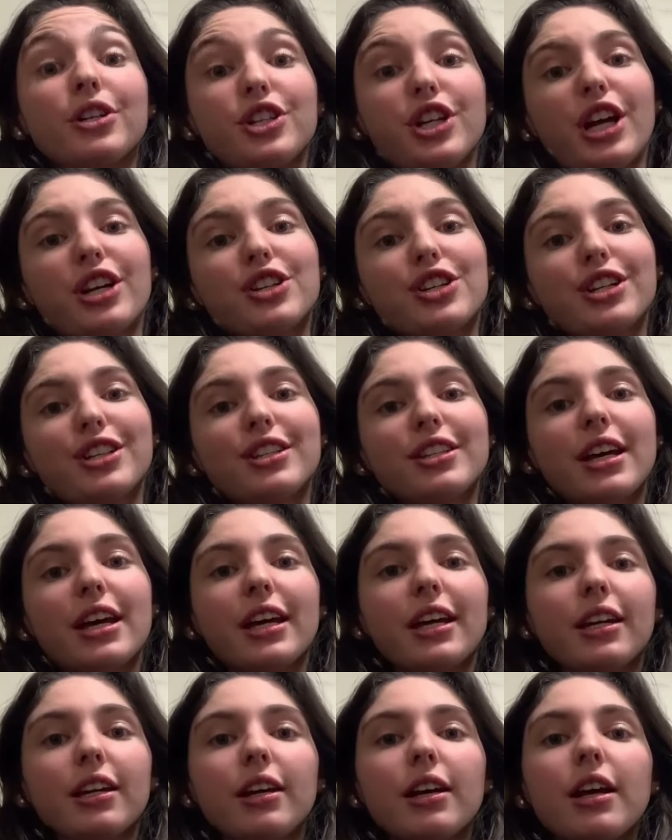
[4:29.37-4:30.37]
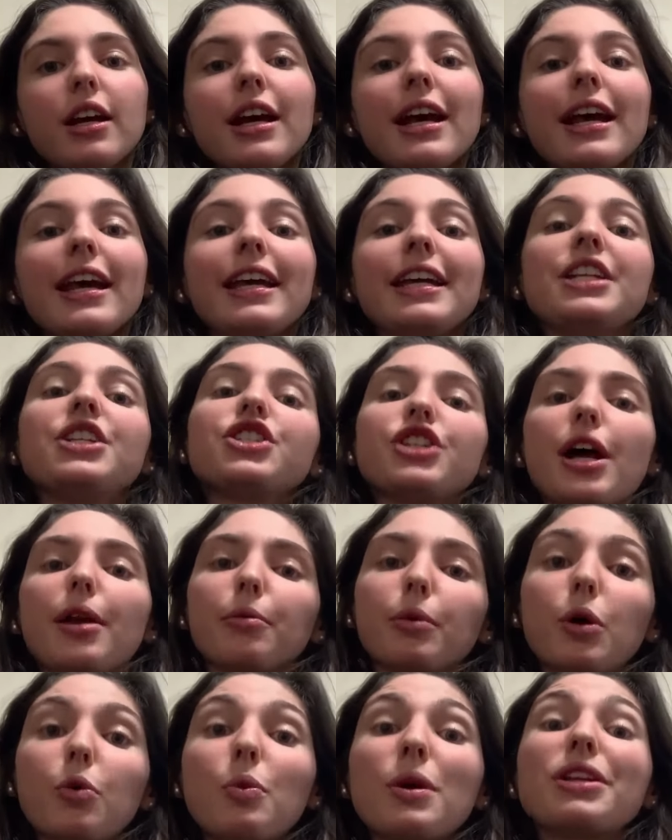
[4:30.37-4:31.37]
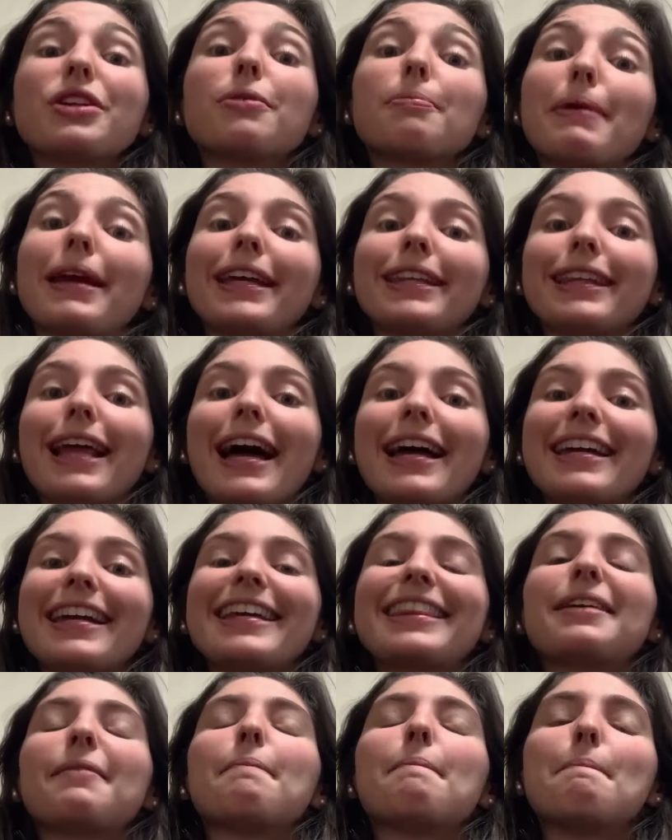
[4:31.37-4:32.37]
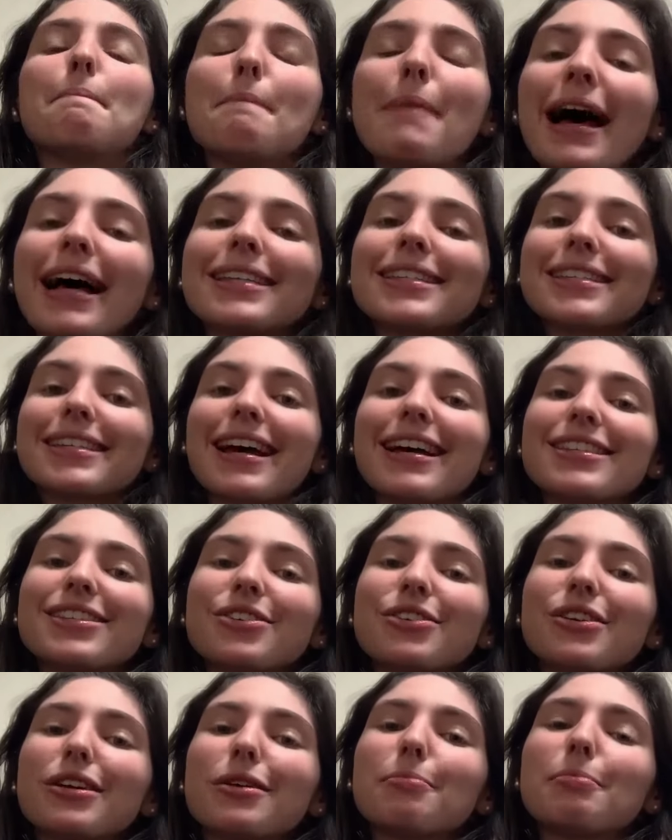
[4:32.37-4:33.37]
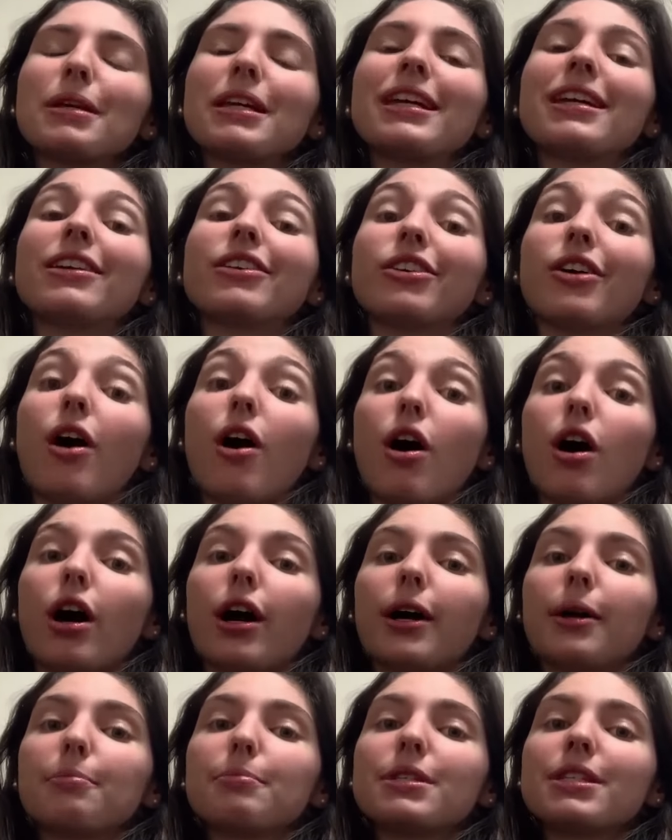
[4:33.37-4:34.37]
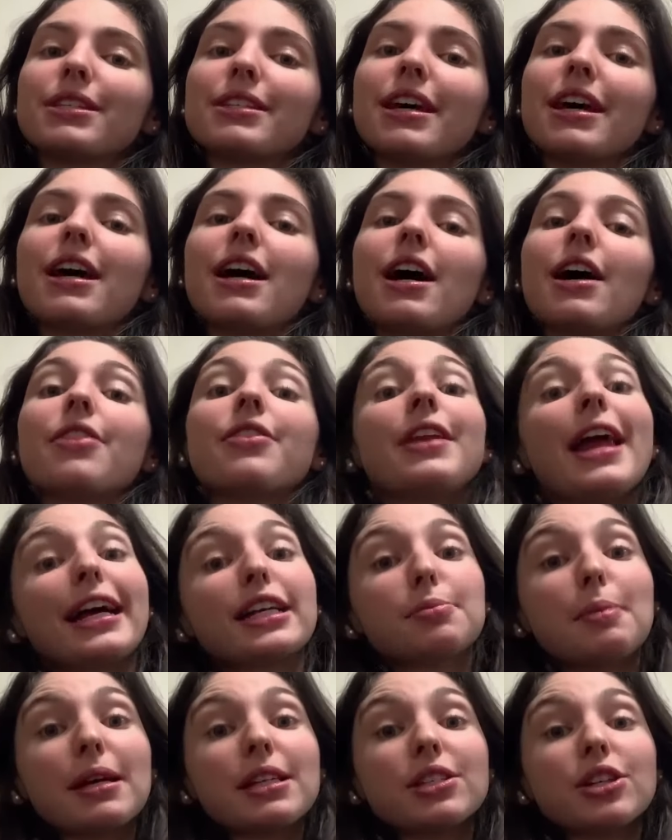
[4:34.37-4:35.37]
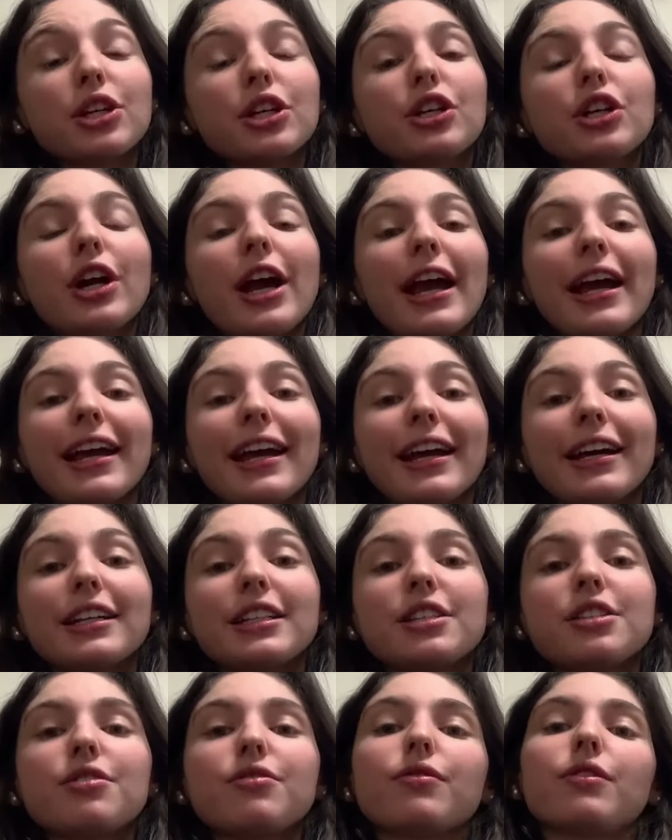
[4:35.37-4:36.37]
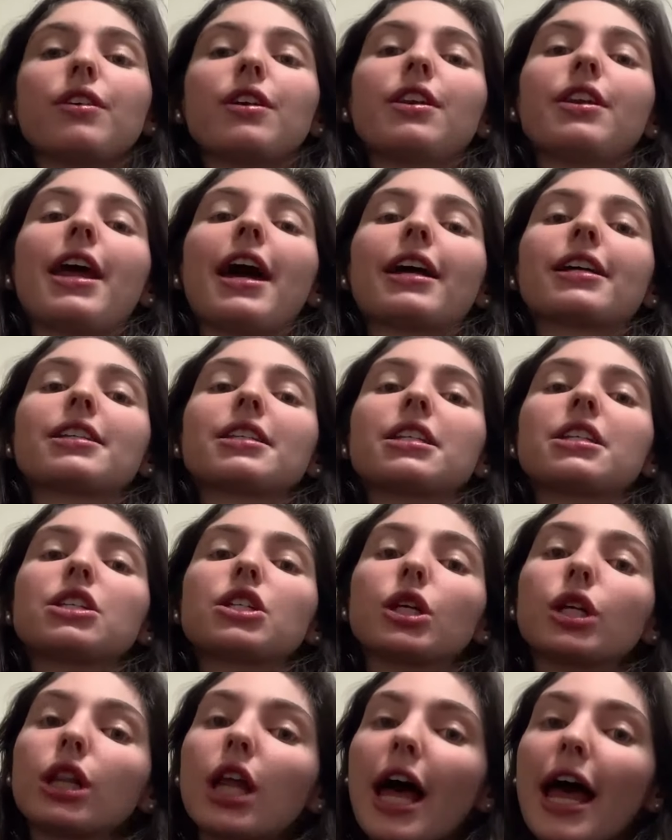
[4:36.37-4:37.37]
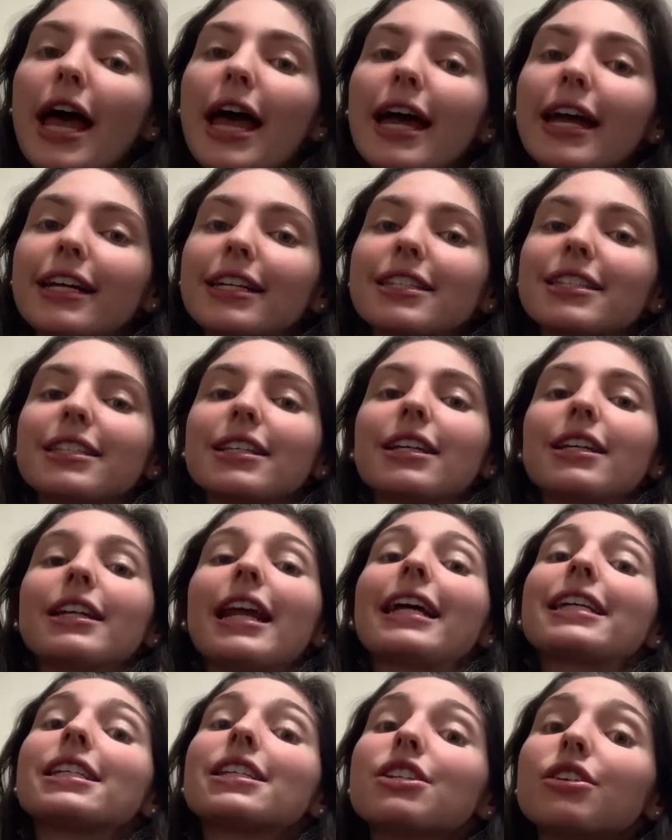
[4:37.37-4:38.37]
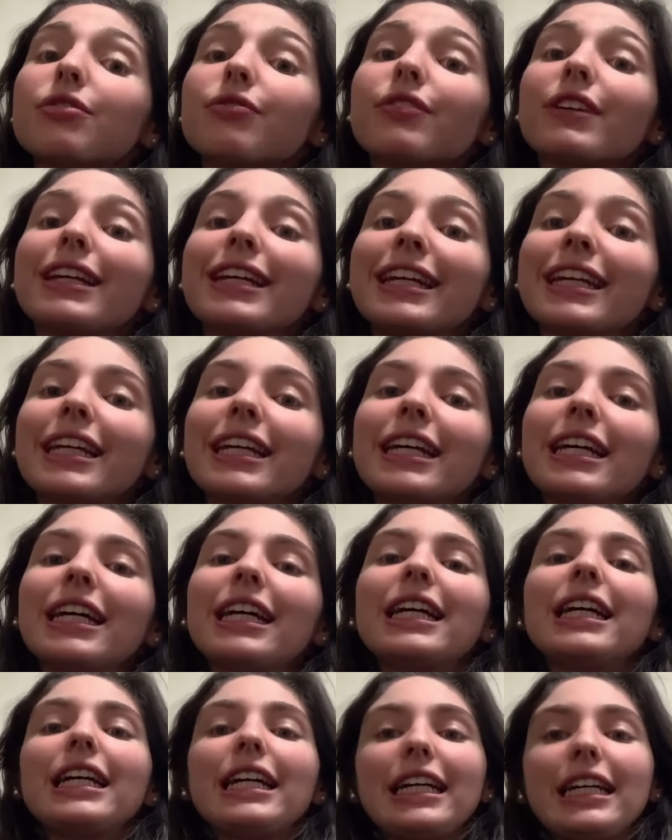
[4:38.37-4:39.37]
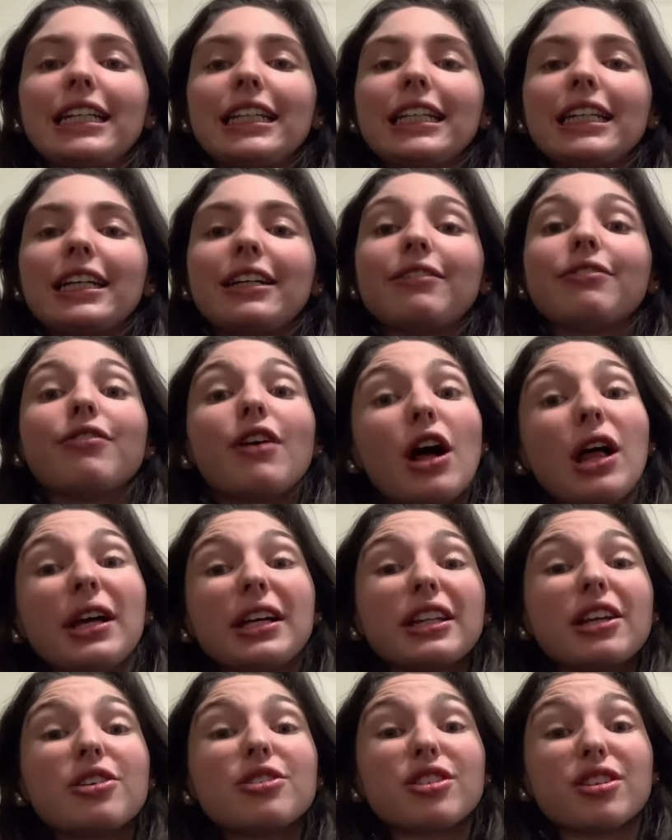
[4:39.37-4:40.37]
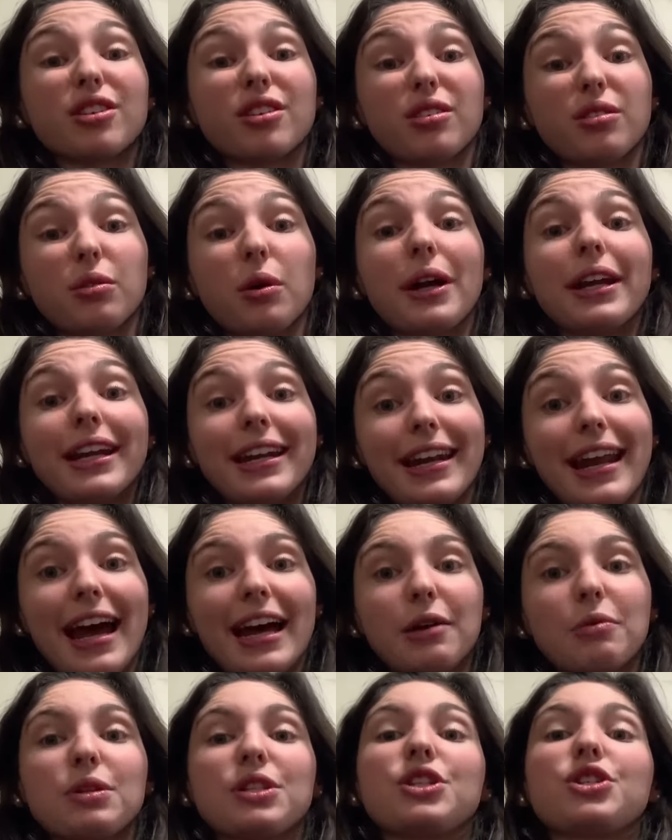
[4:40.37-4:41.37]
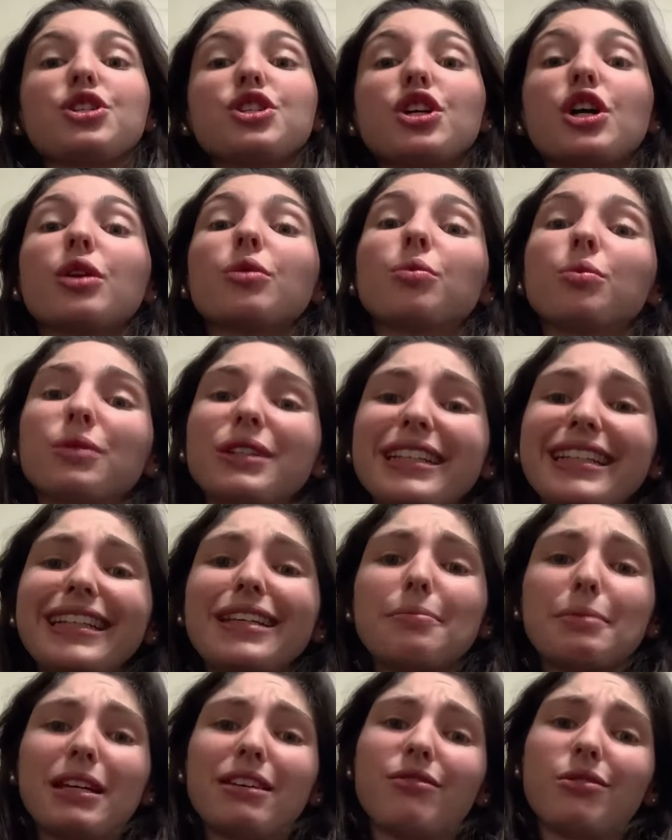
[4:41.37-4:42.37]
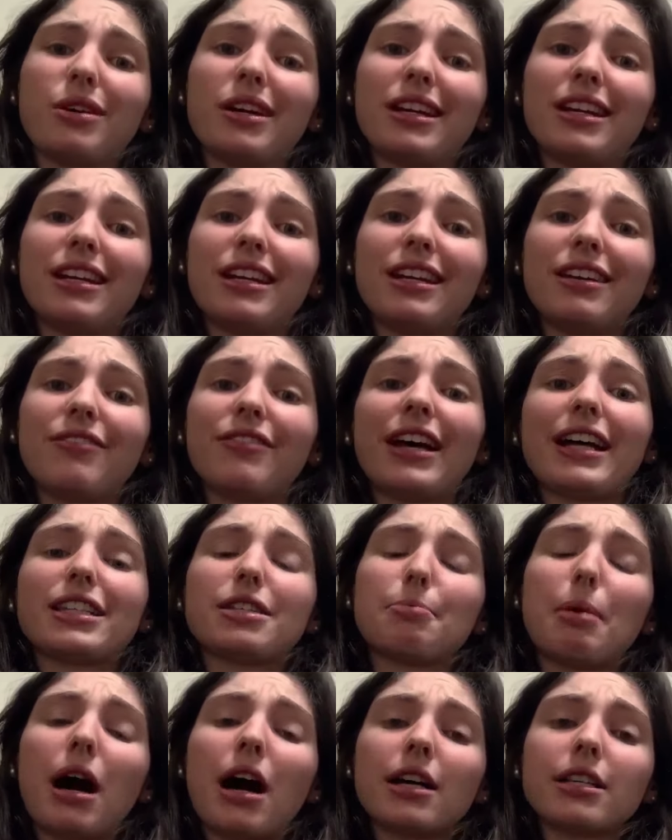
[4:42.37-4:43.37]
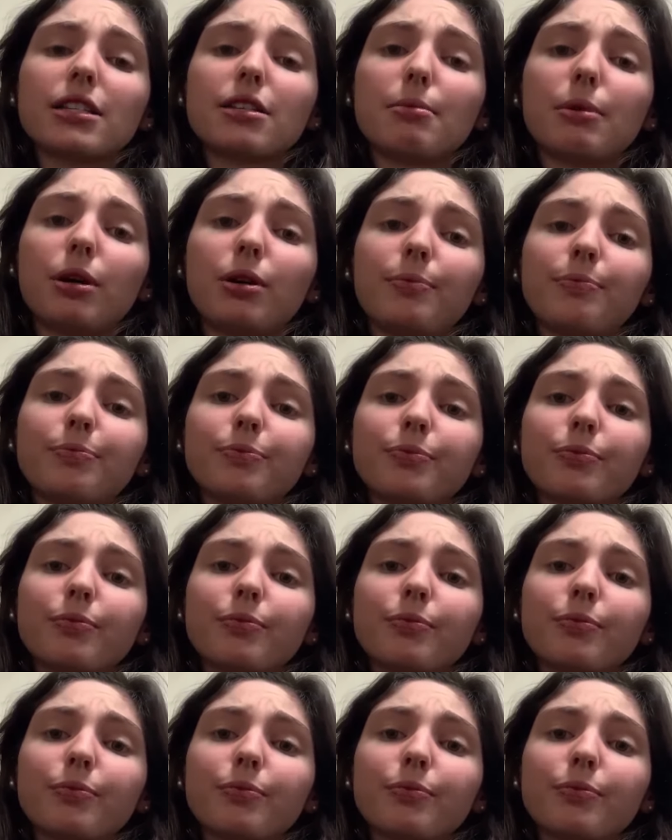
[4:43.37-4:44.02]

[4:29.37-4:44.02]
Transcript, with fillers: injection site. In general, when you're mainlining, the best sites are gonna be in your arms. Next best are in your hands, next is your legs, next is your feet, and then following those are your groin and neck, which should really be avoided if that's possible.